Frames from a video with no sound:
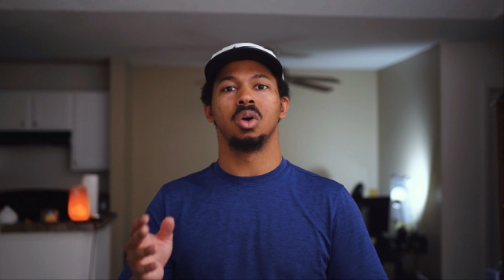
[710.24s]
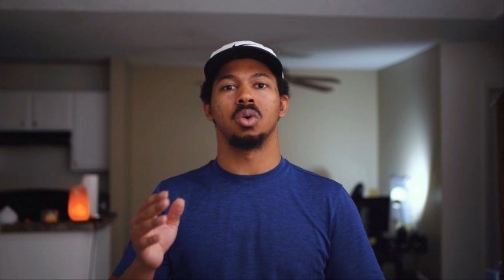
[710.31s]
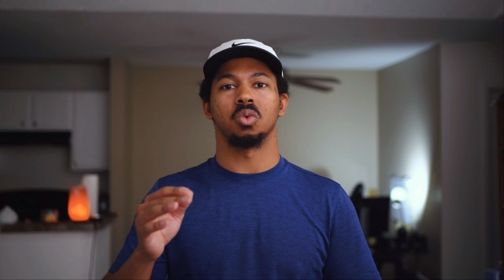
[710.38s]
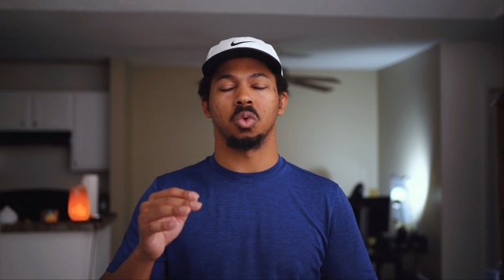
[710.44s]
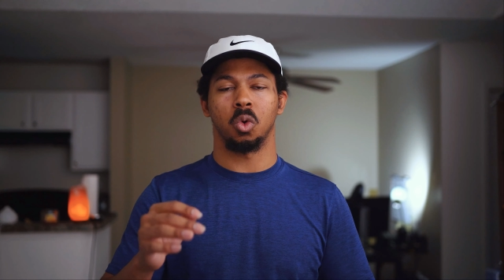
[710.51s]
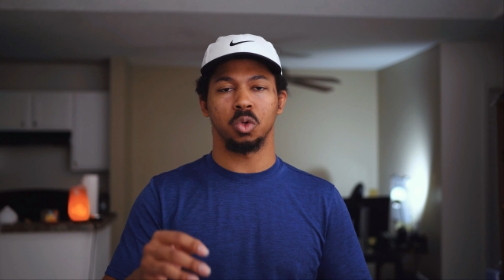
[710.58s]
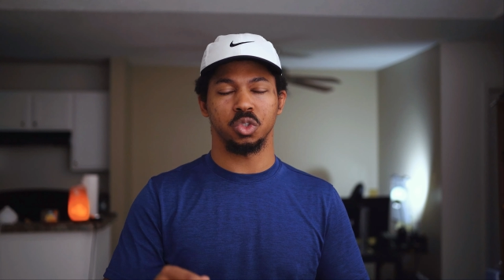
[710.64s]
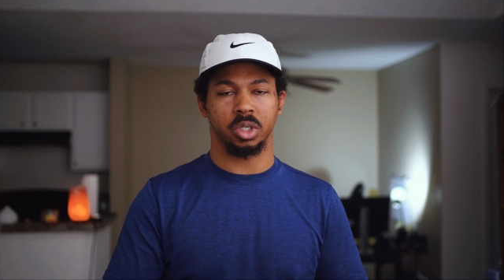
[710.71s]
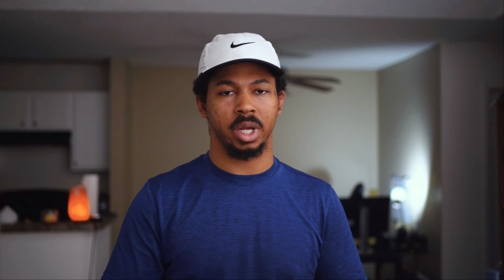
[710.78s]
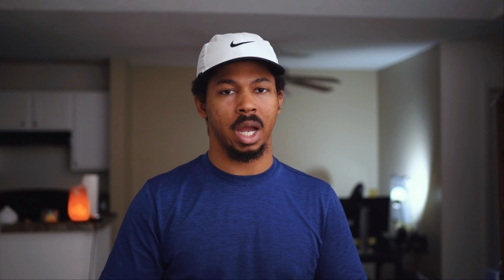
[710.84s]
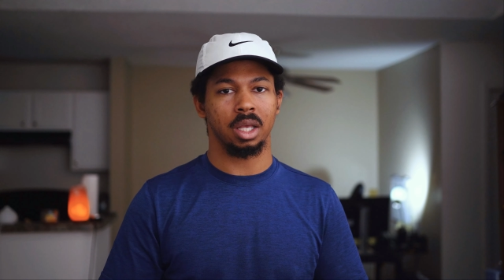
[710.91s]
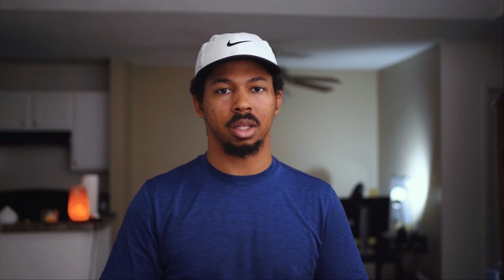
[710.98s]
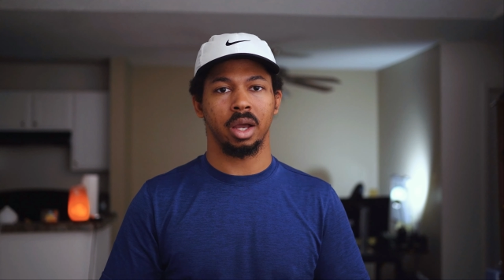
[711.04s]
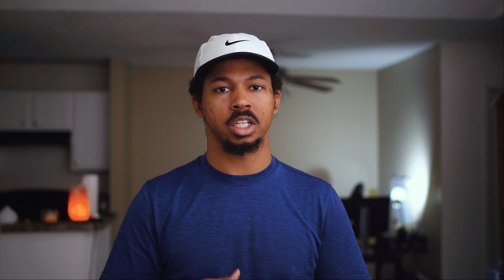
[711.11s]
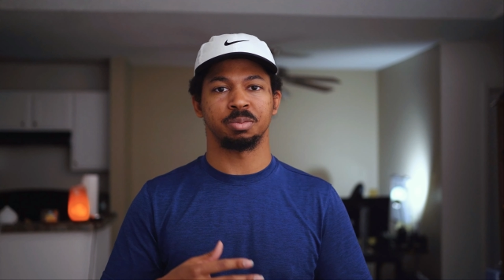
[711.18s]
rules or
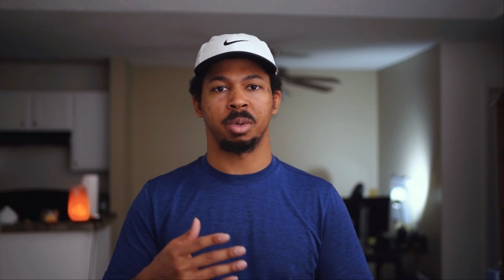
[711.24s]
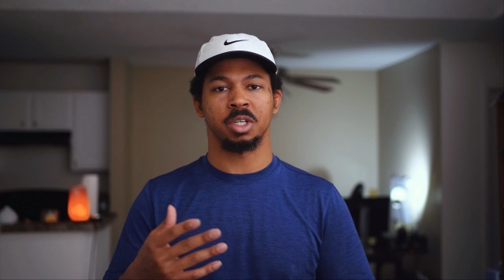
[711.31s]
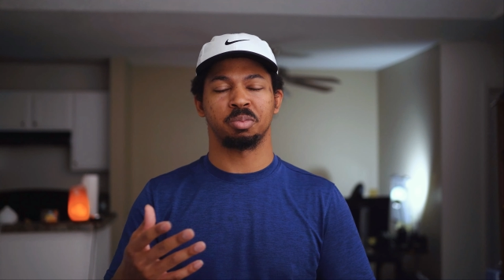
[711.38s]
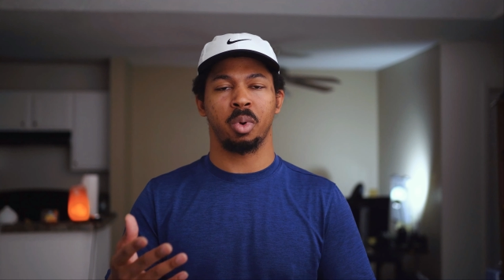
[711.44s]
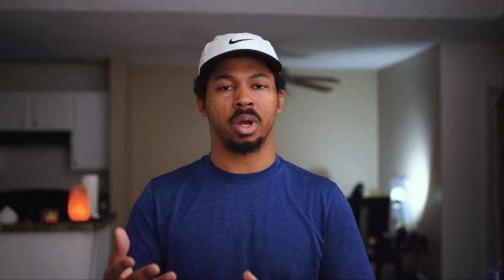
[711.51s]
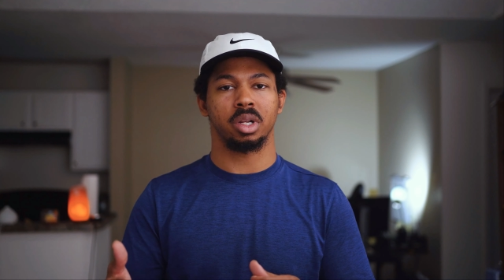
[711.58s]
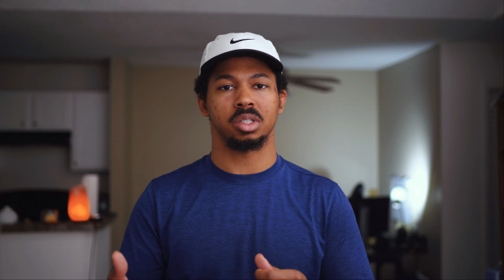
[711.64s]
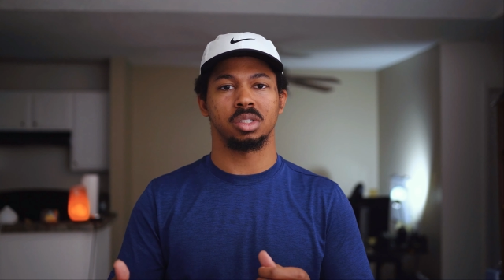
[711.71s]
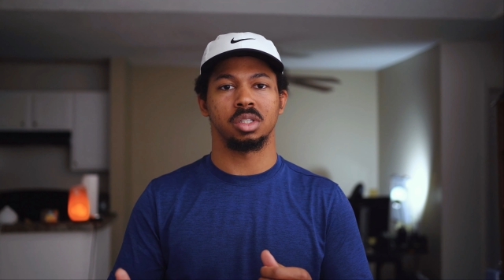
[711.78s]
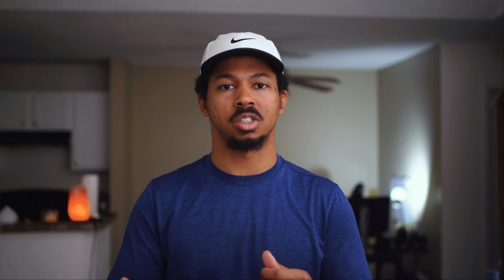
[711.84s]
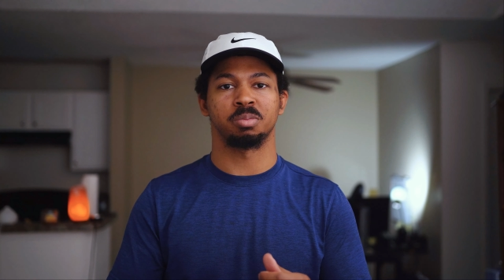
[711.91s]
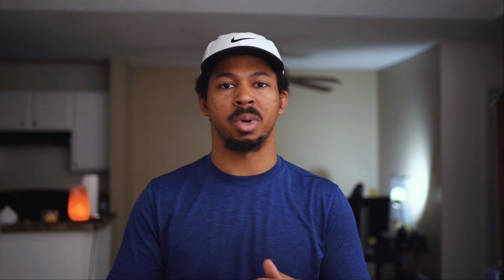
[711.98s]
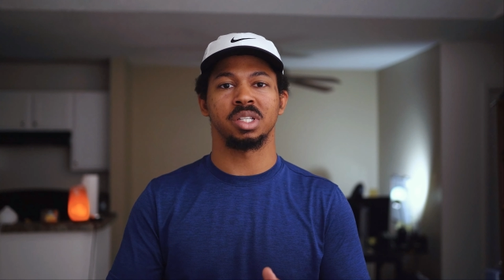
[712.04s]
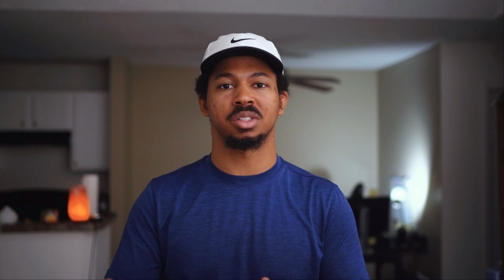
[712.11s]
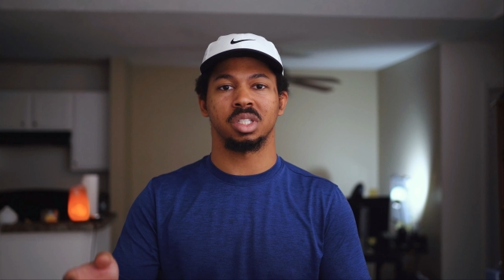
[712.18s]
guidelines, best
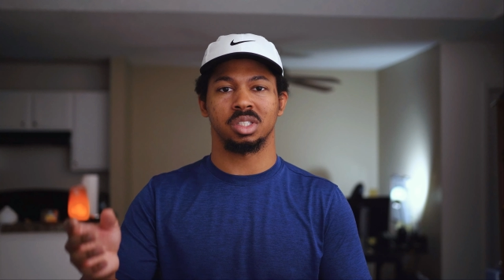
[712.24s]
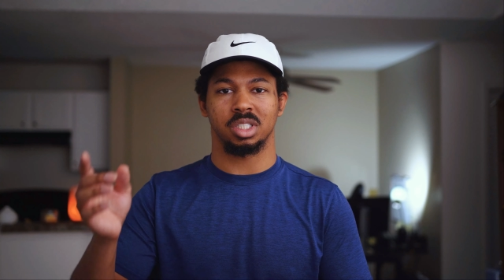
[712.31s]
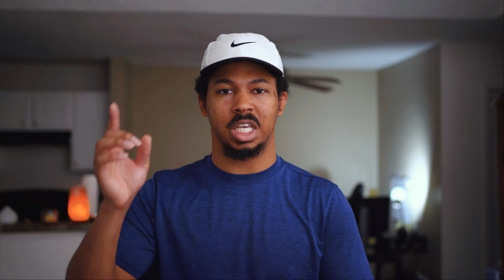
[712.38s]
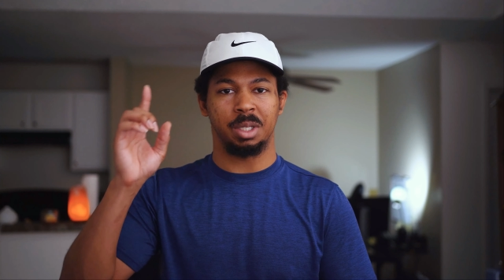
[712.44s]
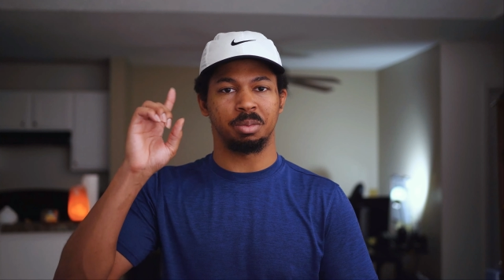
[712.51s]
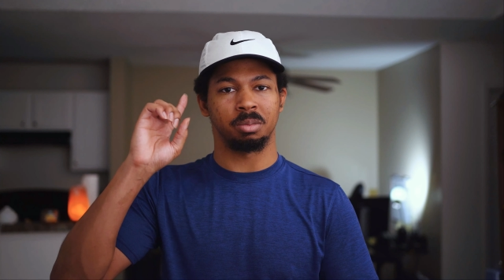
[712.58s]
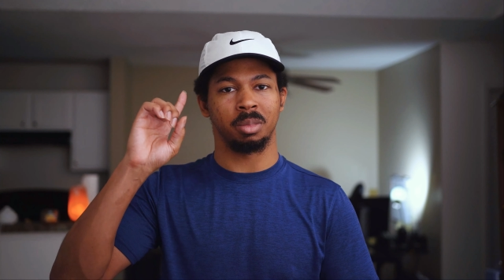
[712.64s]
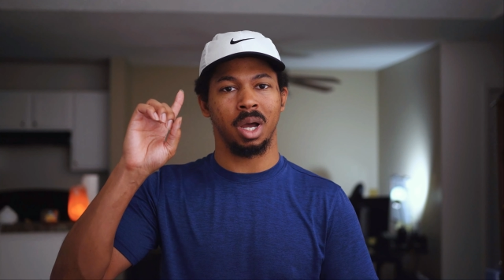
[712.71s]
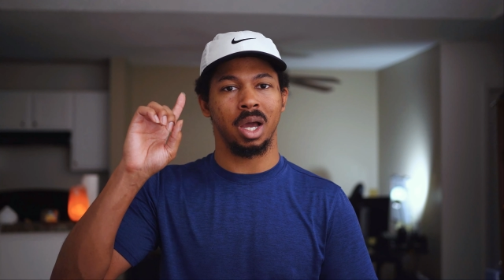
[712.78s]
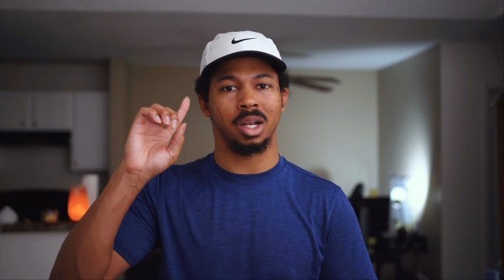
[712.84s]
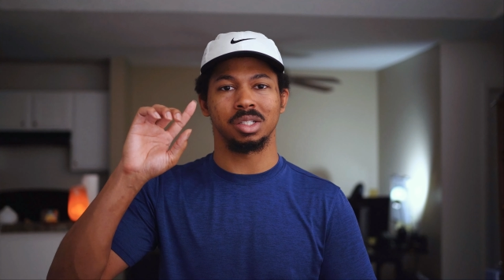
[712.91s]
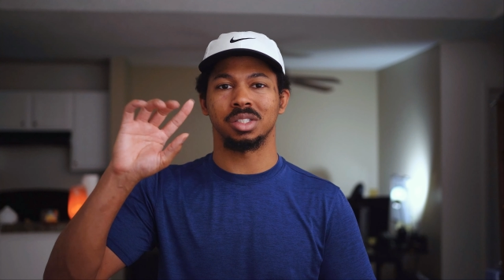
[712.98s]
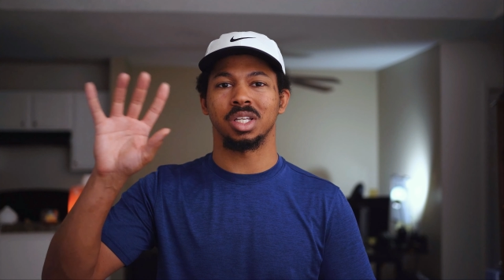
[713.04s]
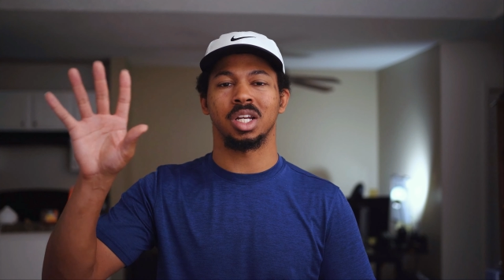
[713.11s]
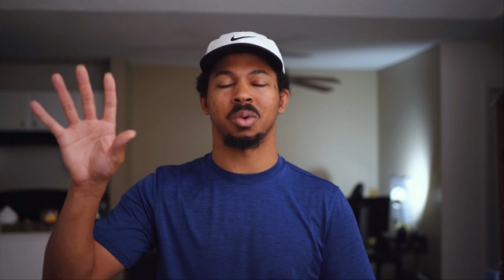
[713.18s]
practices, best things to keep in mind,
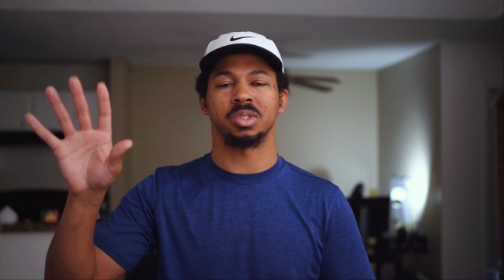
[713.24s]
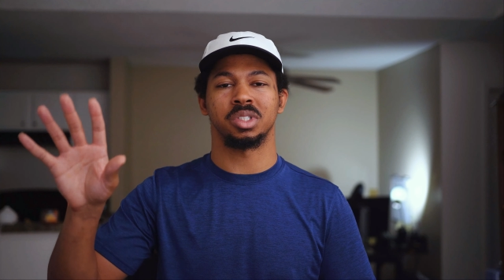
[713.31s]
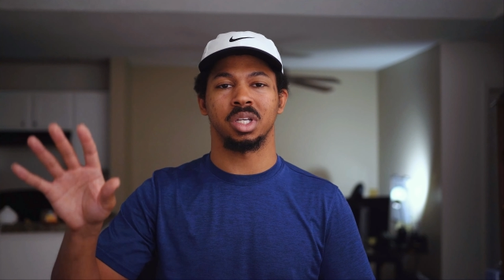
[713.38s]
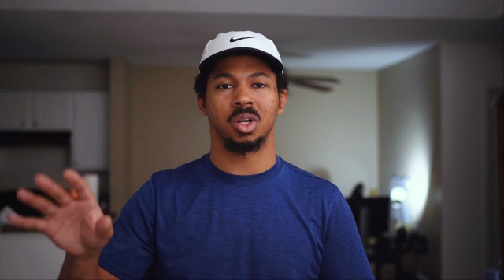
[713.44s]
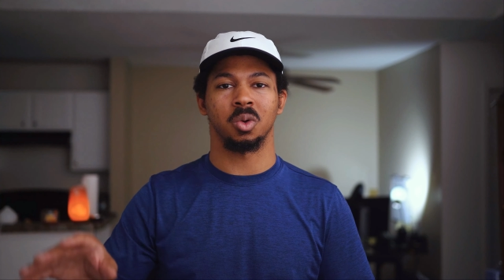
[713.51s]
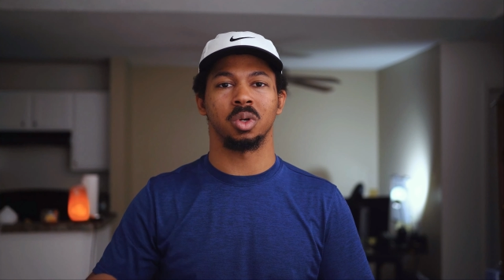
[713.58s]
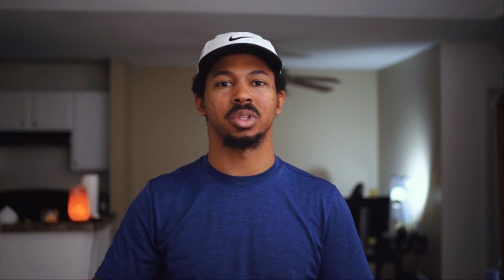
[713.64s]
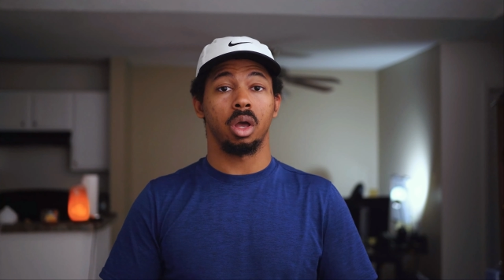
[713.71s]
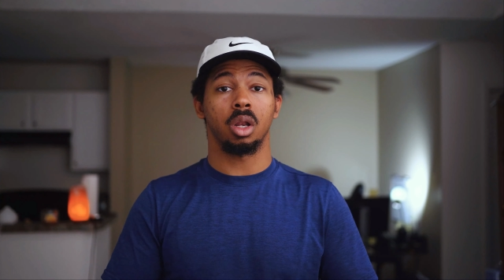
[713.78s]
etc., etc.